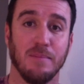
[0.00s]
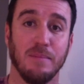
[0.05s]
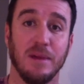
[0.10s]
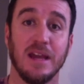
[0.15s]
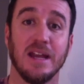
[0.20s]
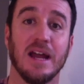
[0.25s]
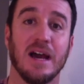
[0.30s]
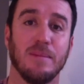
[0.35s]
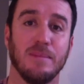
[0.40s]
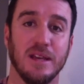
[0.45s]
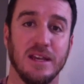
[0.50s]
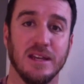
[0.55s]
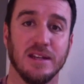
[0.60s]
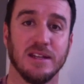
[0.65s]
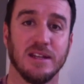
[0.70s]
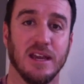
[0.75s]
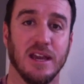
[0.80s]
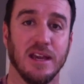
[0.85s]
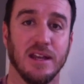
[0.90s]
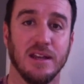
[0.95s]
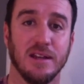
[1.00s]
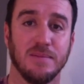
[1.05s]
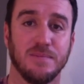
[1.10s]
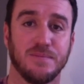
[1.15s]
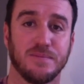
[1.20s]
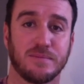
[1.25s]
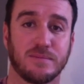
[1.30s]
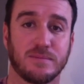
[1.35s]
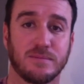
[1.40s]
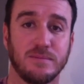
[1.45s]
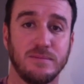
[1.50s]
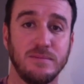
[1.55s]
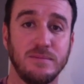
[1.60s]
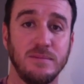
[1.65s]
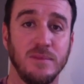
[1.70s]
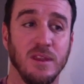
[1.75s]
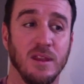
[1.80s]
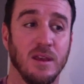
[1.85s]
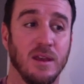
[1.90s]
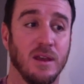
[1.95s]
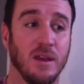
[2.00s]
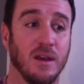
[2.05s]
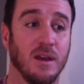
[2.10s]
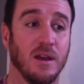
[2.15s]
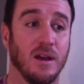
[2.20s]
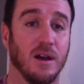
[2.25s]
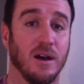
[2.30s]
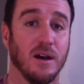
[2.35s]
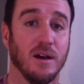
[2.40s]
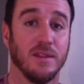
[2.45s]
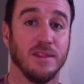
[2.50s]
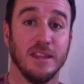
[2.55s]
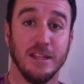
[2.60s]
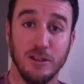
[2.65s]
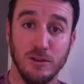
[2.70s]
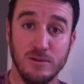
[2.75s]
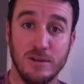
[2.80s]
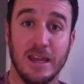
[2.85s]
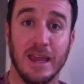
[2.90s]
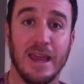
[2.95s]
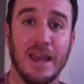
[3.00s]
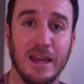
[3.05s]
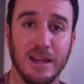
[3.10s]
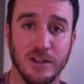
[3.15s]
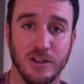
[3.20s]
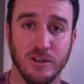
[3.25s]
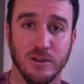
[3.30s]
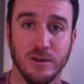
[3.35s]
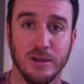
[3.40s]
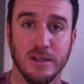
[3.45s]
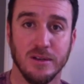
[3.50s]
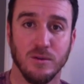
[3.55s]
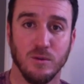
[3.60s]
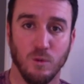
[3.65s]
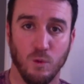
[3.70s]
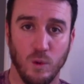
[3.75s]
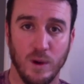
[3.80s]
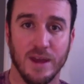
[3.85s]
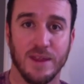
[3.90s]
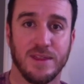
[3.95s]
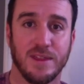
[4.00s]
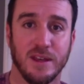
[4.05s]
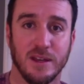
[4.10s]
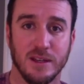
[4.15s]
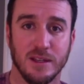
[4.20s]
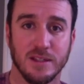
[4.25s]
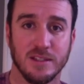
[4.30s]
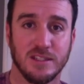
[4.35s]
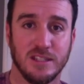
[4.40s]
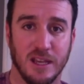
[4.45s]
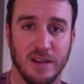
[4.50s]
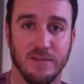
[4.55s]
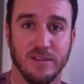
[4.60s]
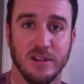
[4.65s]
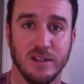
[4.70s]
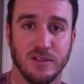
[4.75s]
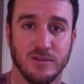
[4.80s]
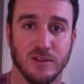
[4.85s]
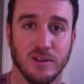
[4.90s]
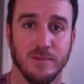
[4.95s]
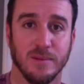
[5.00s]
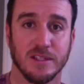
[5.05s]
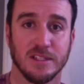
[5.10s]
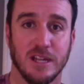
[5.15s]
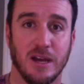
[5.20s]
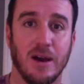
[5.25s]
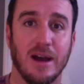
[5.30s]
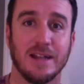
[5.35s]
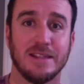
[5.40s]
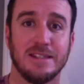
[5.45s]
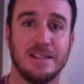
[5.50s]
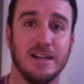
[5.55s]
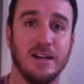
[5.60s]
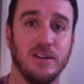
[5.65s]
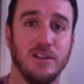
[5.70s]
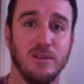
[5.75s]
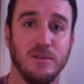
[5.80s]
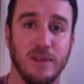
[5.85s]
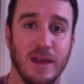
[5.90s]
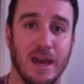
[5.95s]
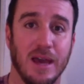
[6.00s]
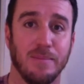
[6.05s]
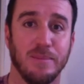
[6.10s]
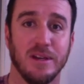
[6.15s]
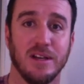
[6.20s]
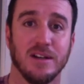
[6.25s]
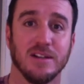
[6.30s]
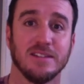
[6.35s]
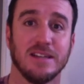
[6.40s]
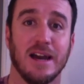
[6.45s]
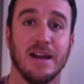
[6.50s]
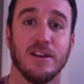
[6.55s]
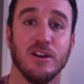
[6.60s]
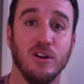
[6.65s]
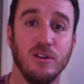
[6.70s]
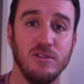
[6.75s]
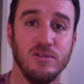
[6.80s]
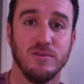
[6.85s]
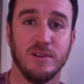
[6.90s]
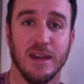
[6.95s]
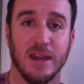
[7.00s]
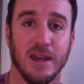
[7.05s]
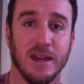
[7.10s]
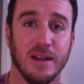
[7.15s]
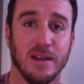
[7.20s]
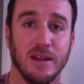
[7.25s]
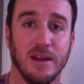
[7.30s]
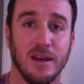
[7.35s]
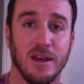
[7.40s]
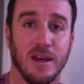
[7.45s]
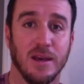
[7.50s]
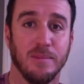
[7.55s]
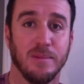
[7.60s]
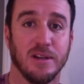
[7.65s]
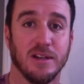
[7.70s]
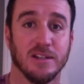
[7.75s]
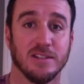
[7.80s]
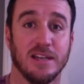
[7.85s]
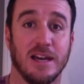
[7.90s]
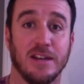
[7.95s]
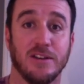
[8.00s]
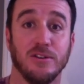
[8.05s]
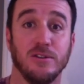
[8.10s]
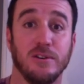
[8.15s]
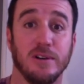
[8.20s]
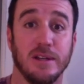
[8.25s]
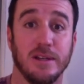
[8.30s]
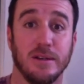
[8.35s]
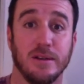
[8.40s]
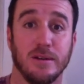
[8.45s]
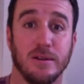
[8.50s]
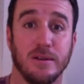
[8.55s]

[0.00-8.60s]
may not be indicated, uh, then you can do it with 70 treatments. Now, I tell you that because I know you can, because I do it.